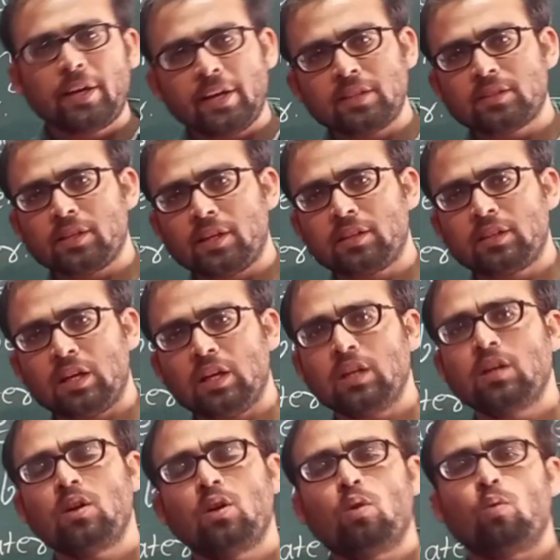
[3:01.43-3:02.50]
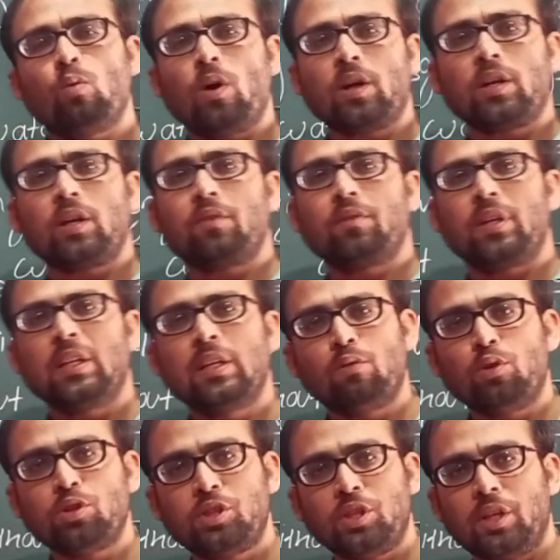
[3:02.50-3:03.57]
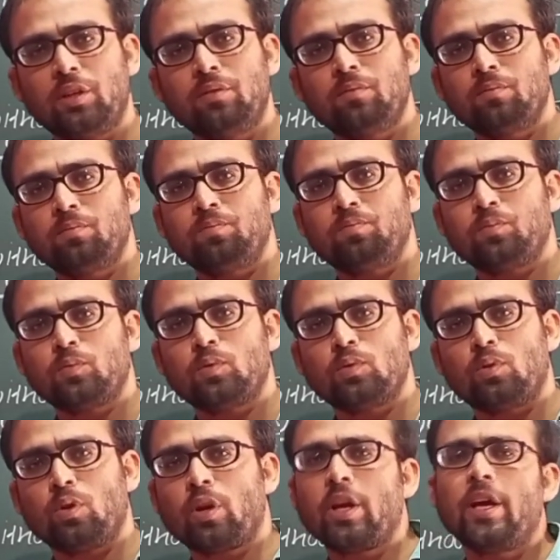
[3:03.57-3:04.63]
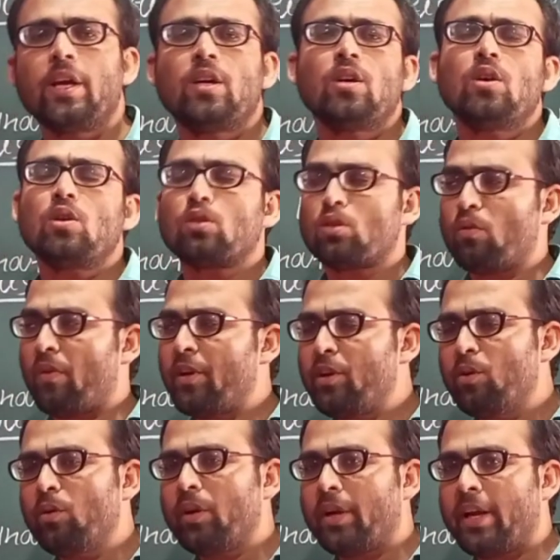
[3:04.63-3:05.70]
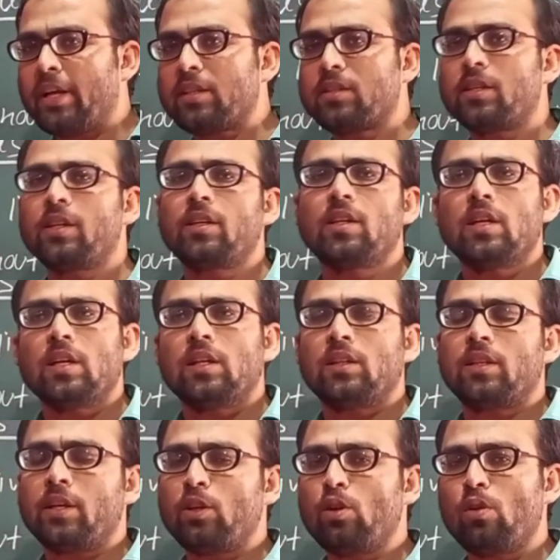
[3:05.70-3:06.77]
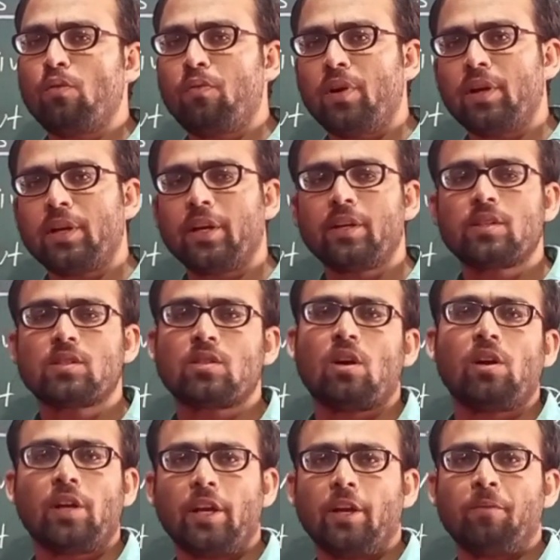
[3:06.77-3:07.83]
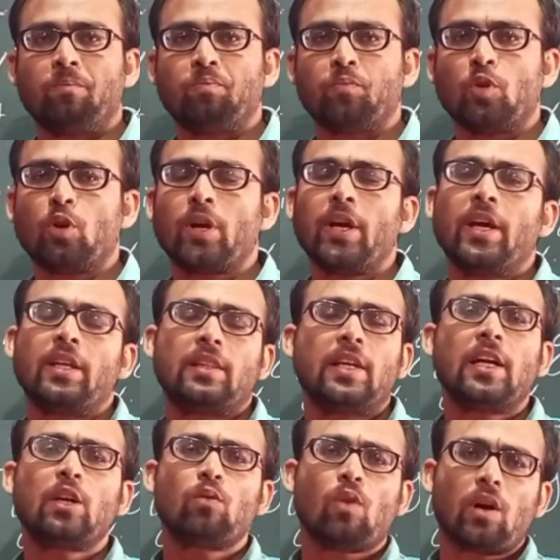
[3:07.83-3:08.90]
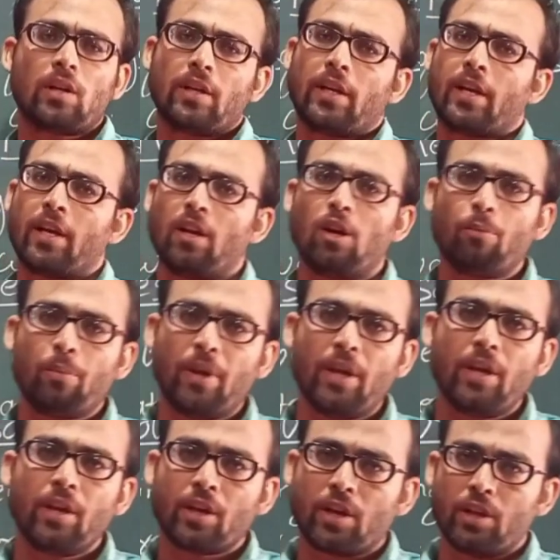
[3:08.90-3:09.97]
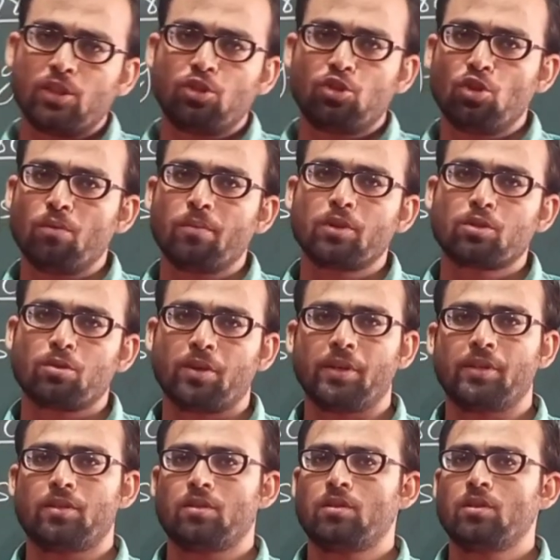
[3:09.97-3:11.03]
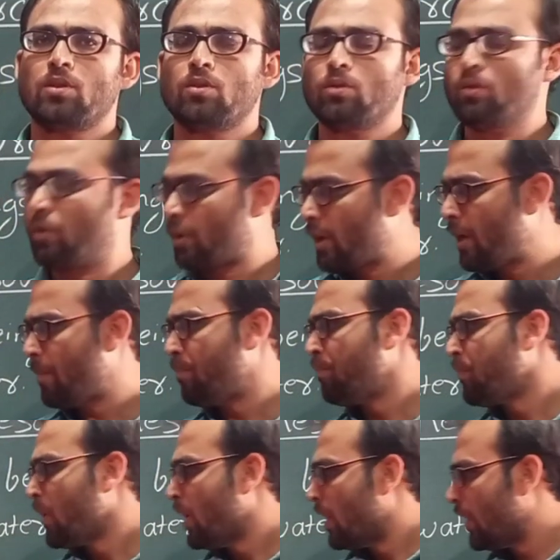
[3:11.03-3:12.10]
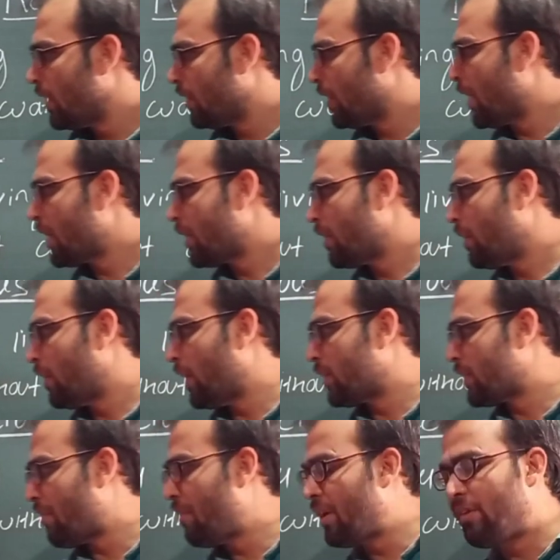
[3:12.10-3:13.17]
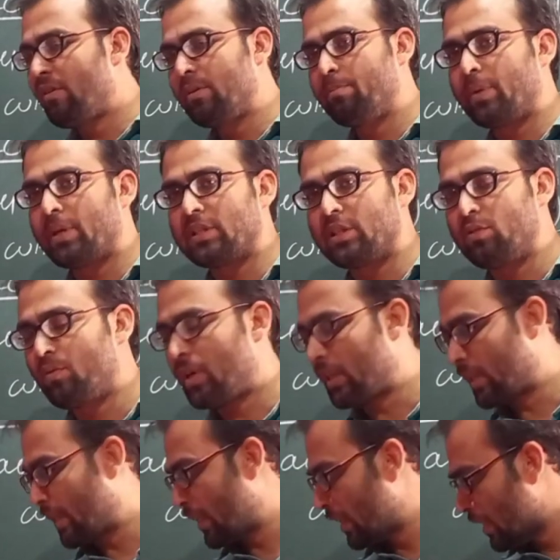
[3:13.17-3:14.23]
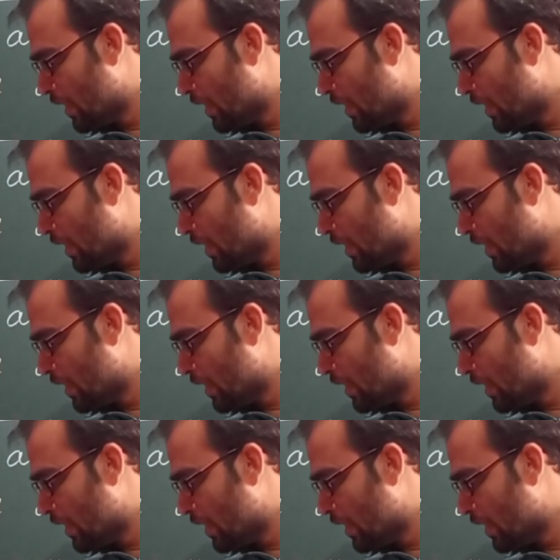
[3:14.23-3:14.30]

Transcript: tasted the water in the ocean? Okay, so when you taste it, then you will feel it salty. Okay, that water cannot be consumed, students. Okay, in that 71% water,